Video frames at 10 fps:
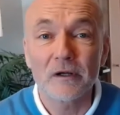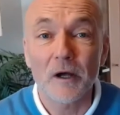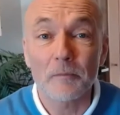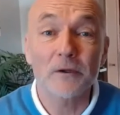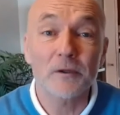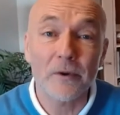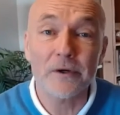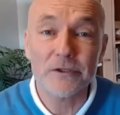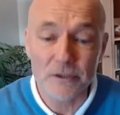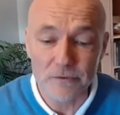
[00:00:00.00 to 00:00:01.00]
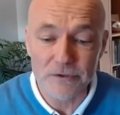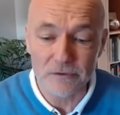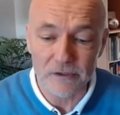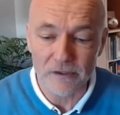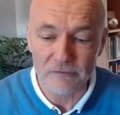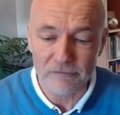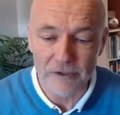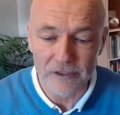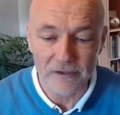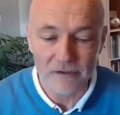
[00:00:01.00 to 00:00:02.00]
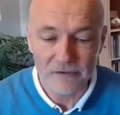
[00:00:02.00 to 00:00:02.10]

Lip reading: about the person who was doing the inviting.